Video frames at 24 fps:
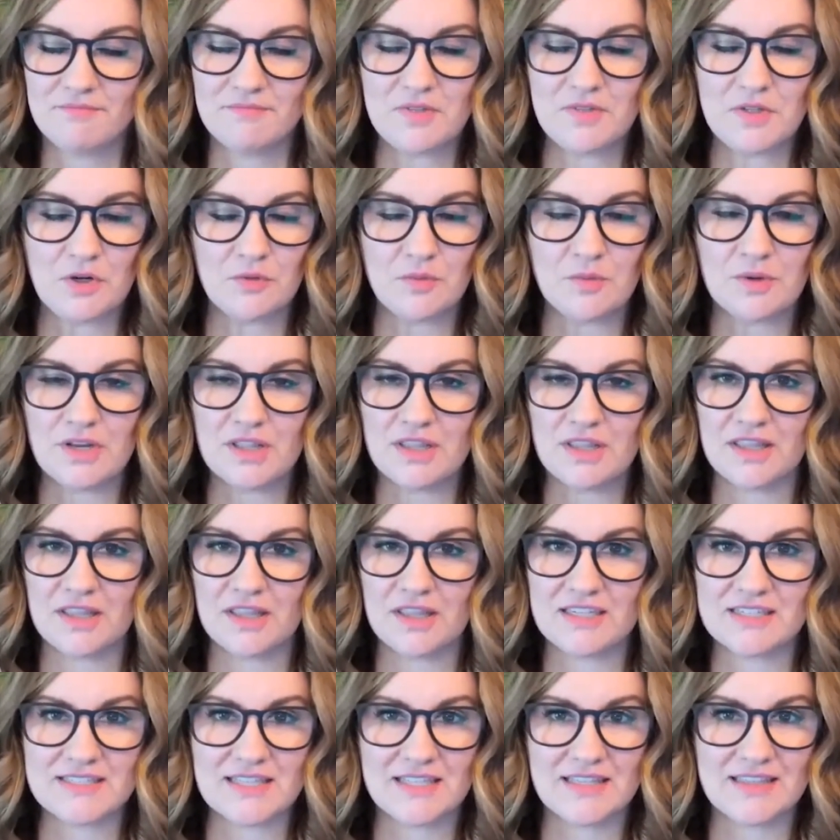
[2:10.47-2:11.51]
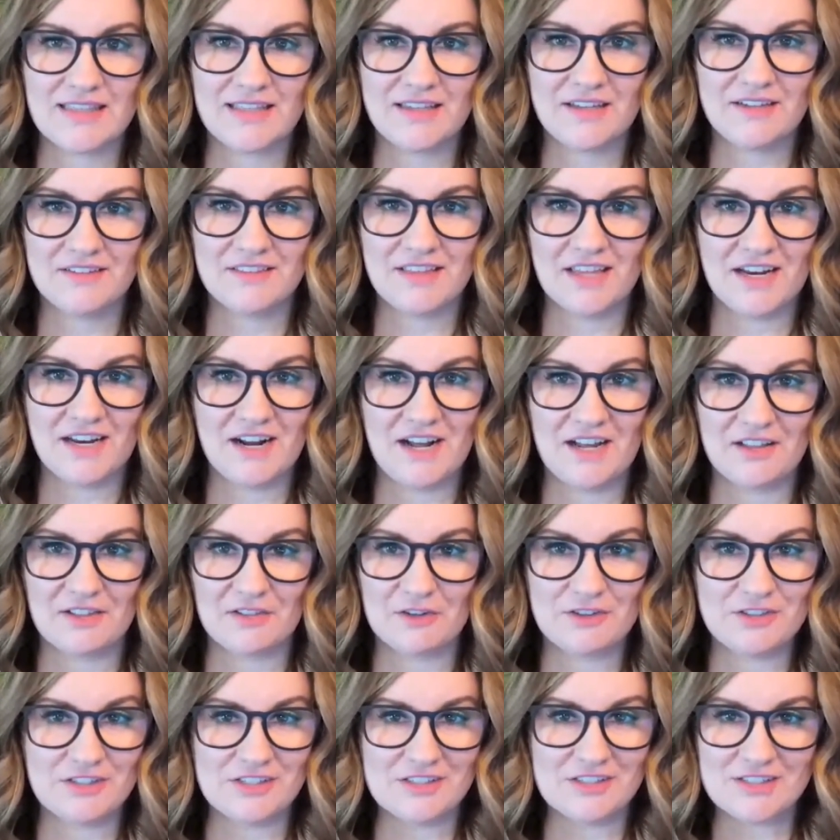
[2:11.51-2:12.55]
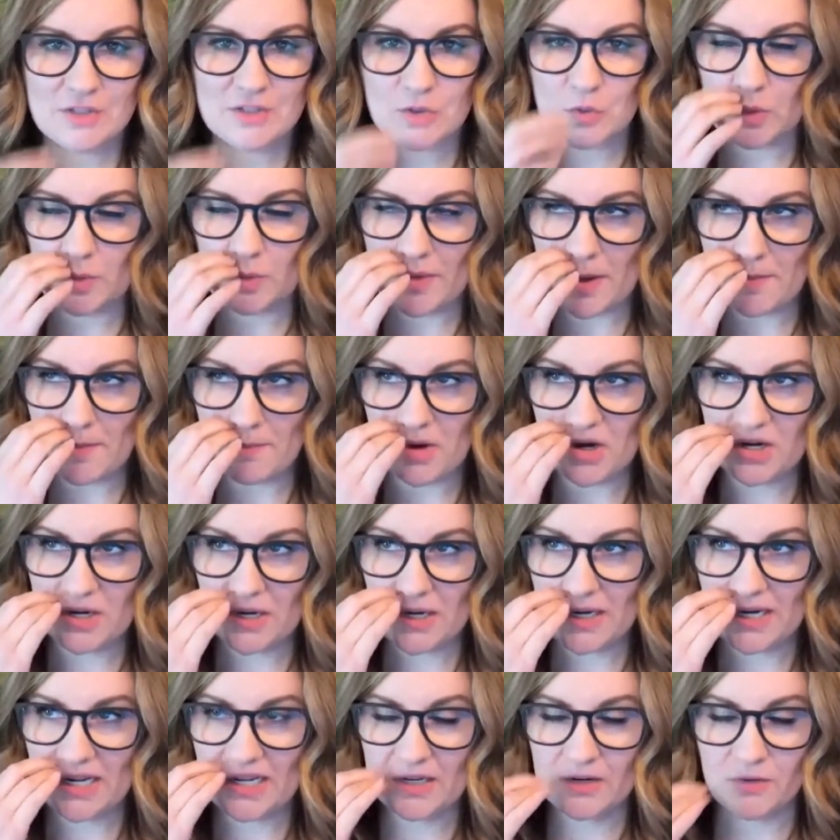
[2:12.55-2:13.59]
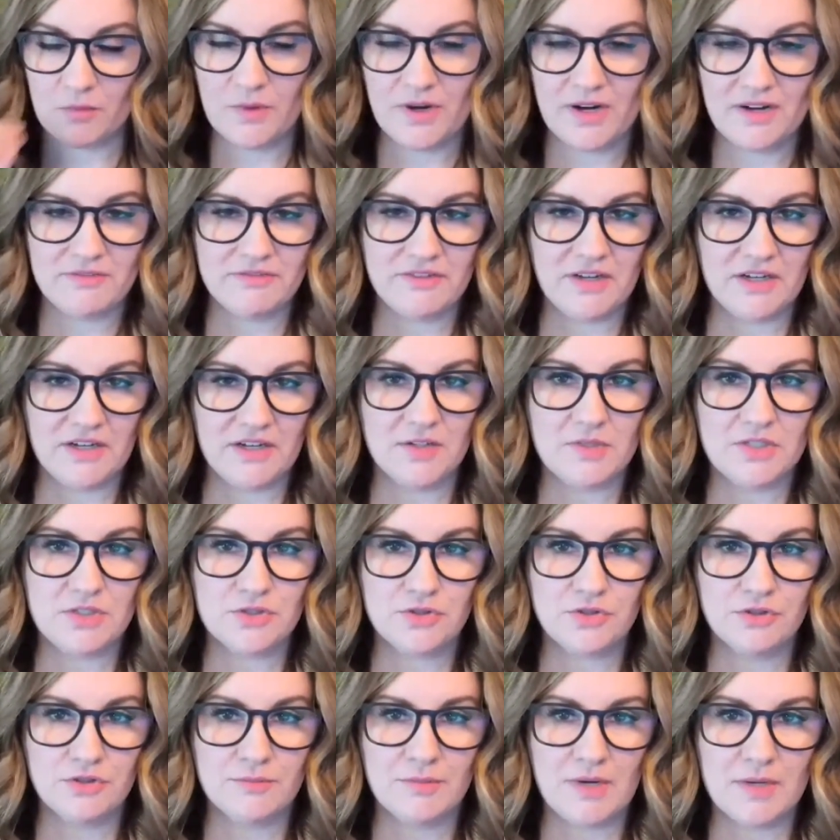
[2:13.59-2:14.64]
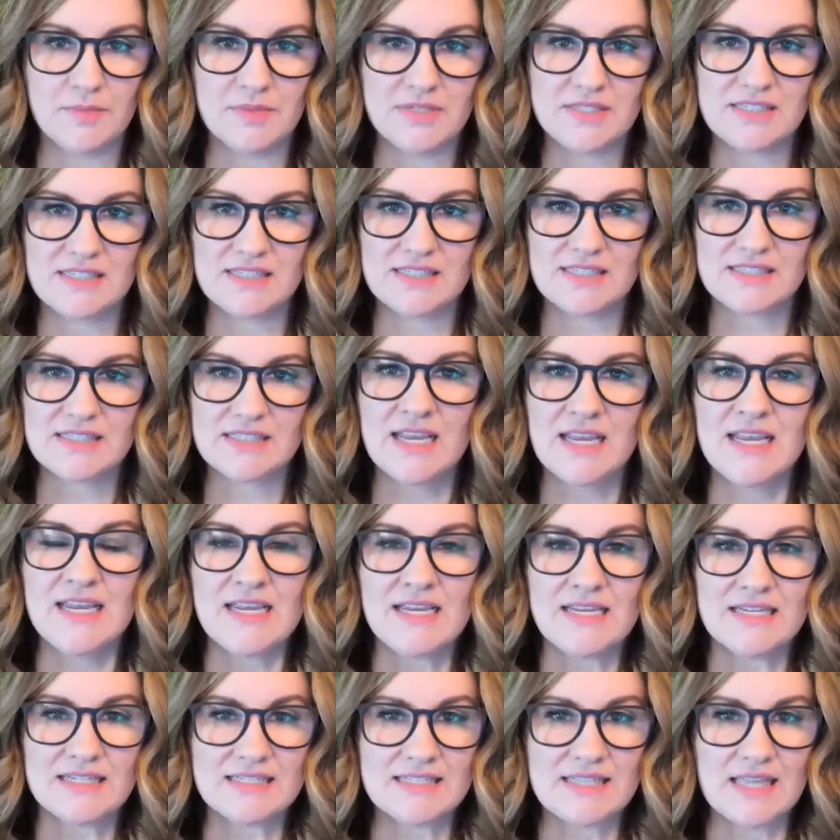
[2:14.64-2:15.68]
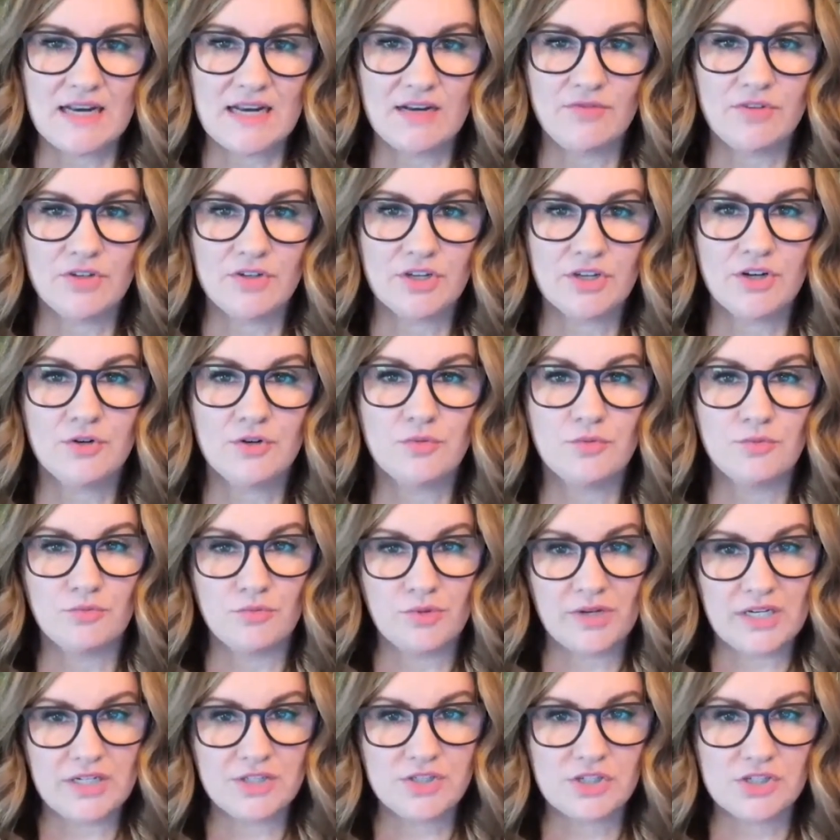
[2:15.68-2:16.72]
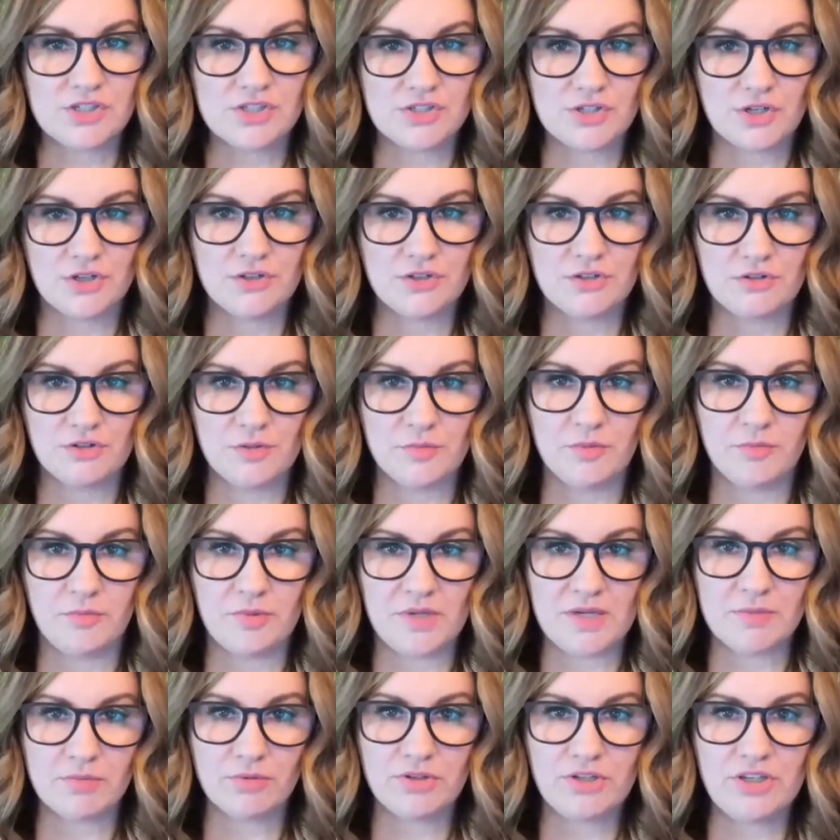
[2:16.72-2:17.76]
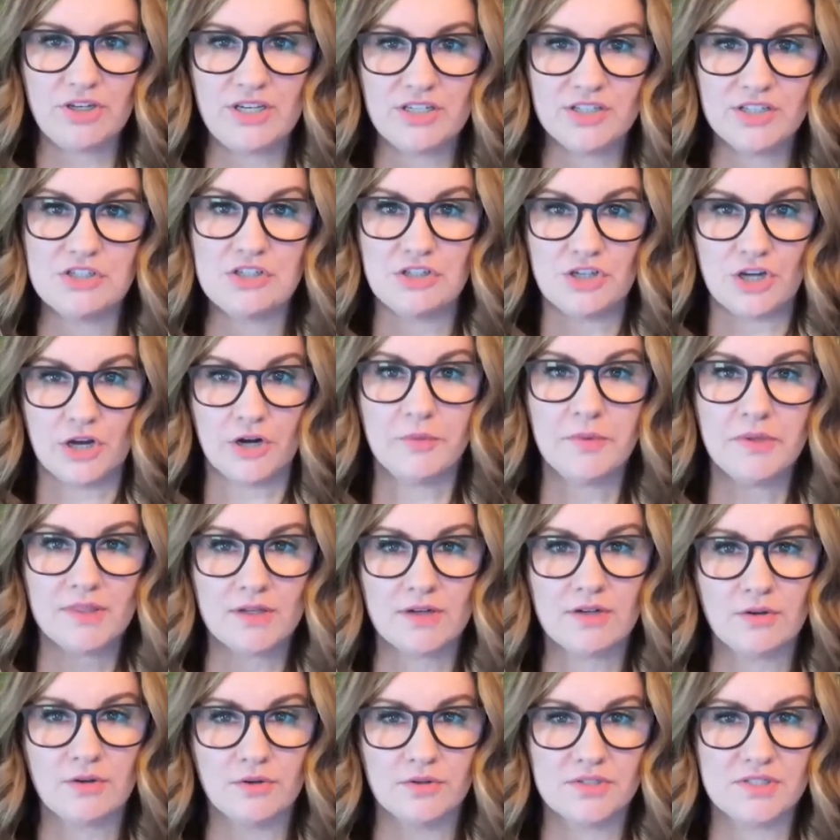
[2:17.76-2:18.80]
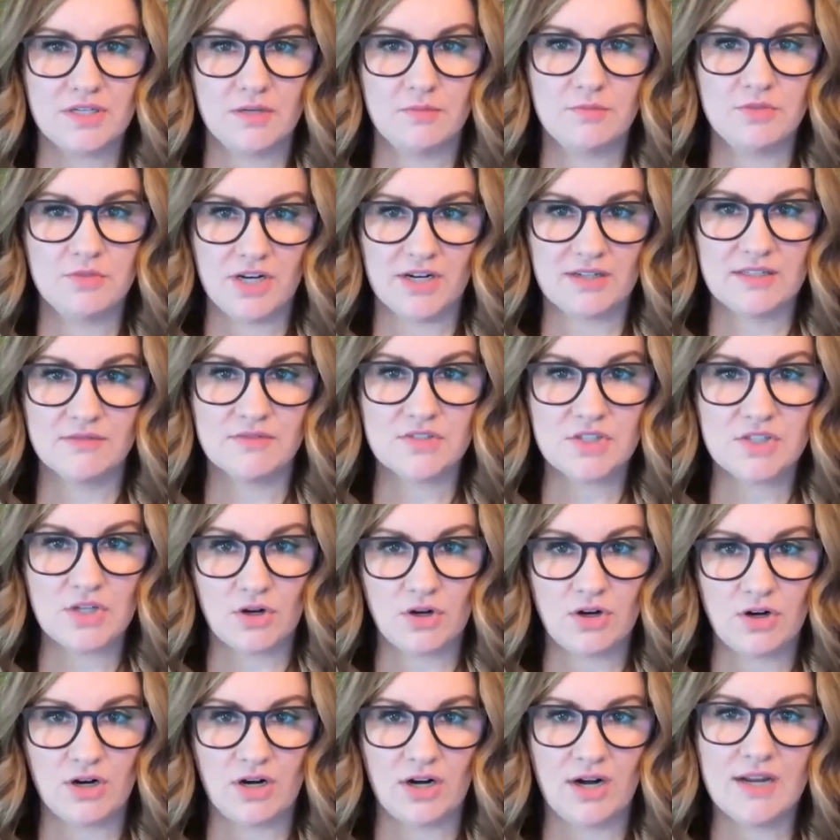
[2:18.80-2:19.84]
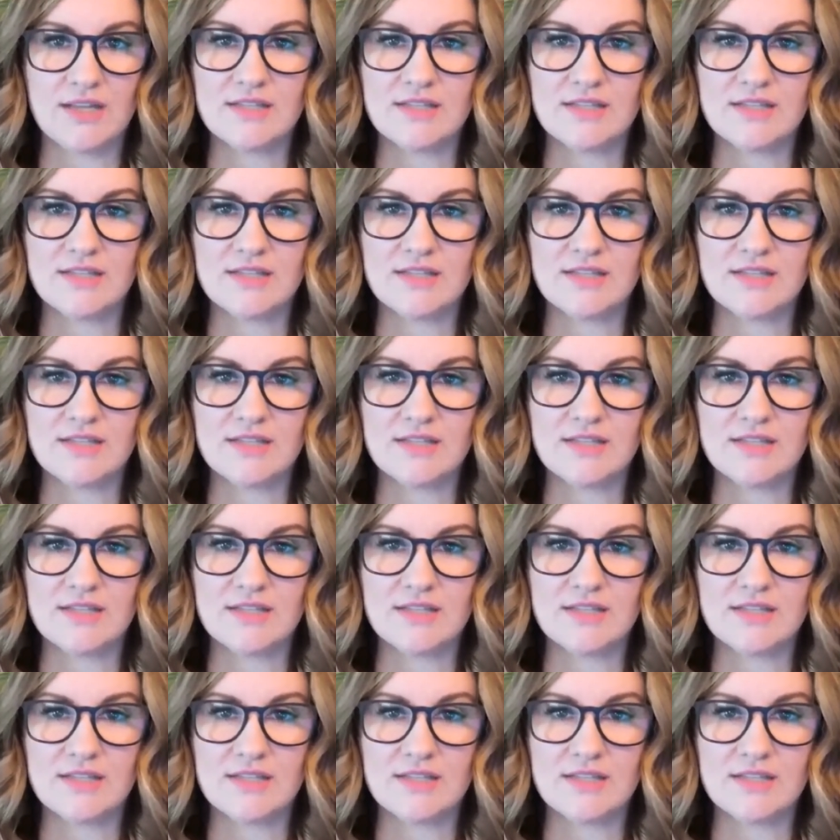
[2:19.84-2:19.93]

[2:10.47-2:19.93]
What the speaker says: one of the things that I learned in school about marketing and what I found to be true in my business is that if you're going to reach a certain group of people, you need to know what their goals and objectives are.